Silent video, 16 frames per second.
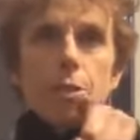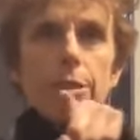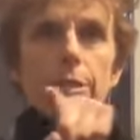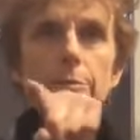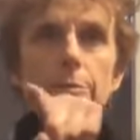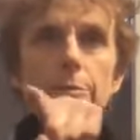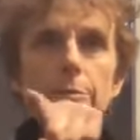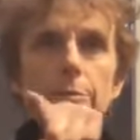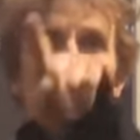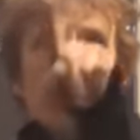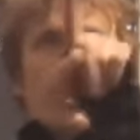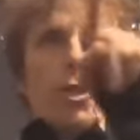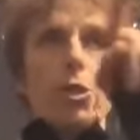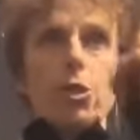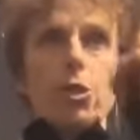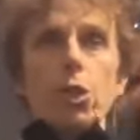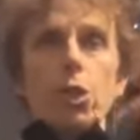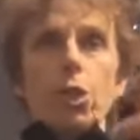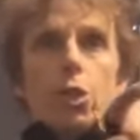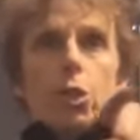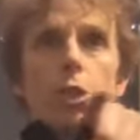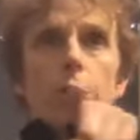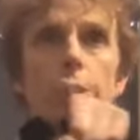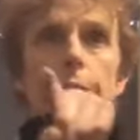some little
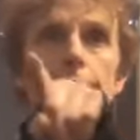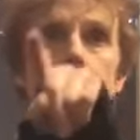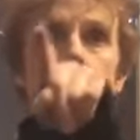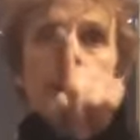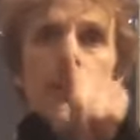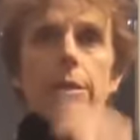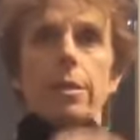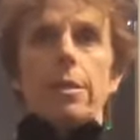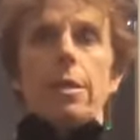circles